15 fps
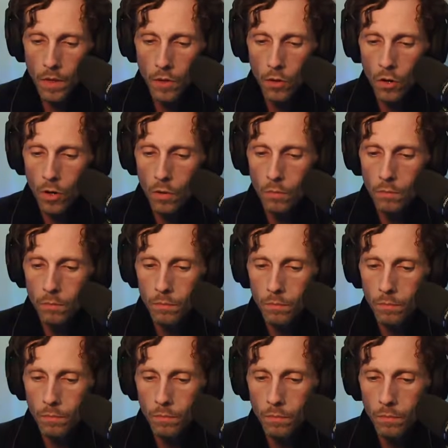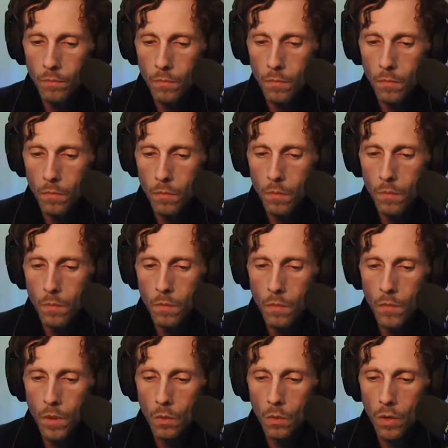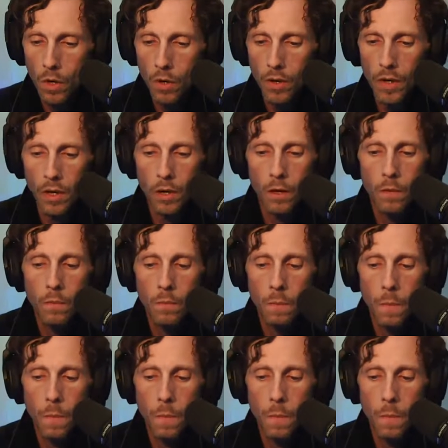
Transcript: Chrome, we'll go here,